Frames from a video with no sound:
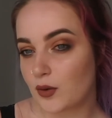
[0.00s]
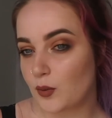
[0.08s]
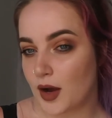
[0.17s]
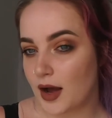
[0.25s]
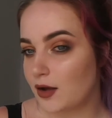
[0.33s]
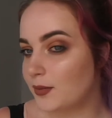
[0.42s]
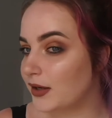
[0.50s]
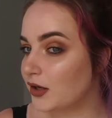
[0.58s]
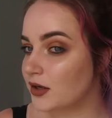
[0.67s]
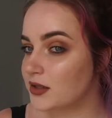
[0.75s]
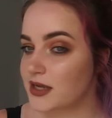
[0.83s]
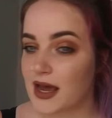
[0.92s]
while
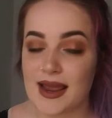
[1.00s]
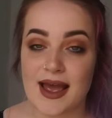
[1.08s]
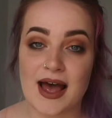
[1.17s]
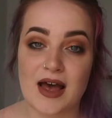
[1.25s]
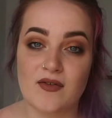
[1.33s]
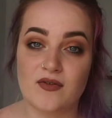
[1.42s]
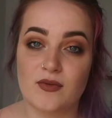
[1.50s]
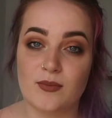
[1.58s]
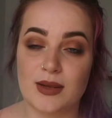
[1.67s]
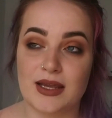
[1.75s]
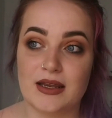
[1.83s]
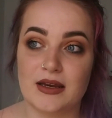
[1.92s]
because I have
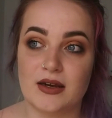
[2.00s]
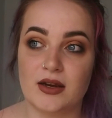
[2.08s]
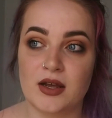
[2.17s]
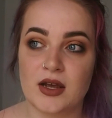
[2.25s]
been